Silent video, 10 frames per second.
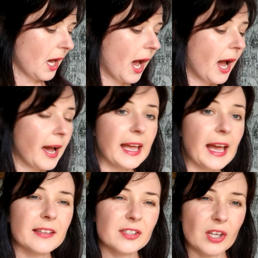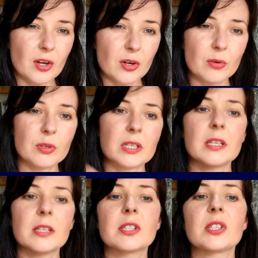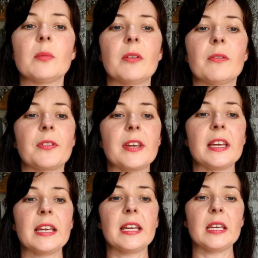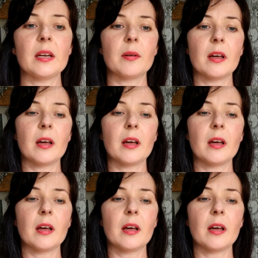I hand sewed some of the